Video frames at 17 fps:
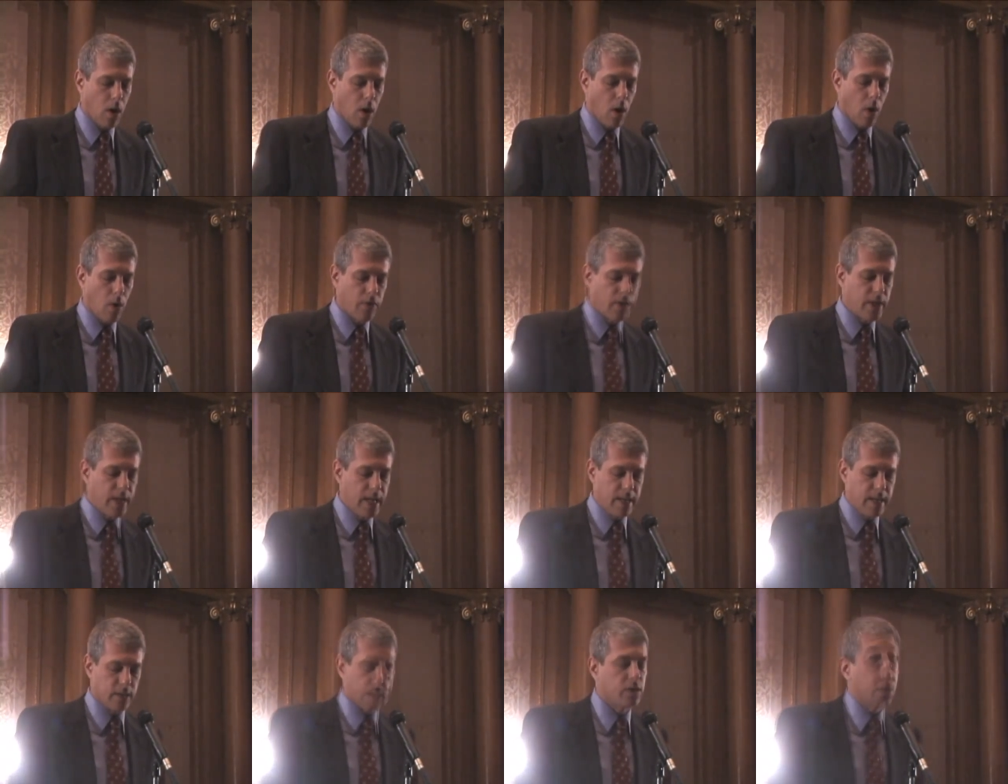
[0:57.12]
Over the
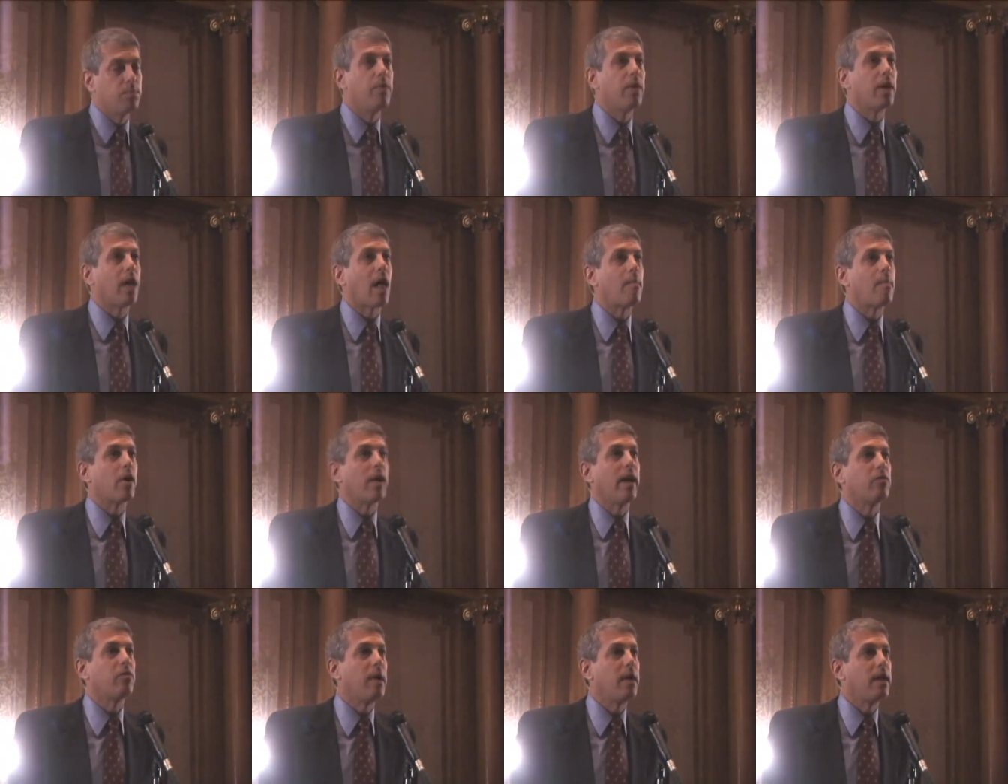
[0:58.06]
years, the library
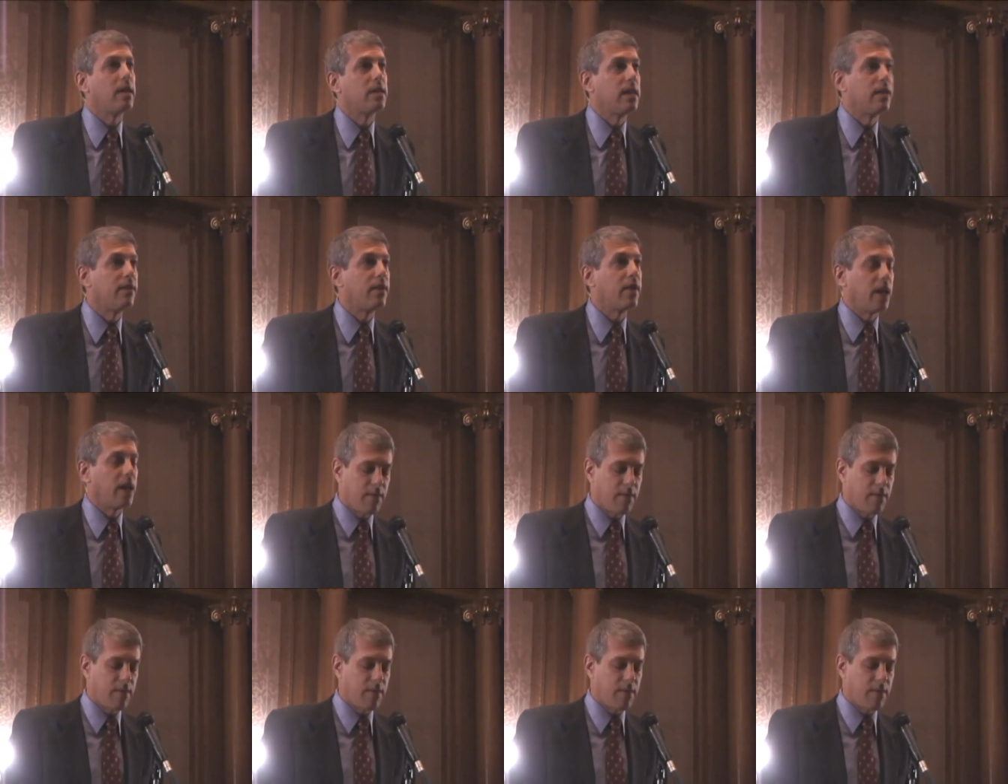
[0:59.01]
has made a significant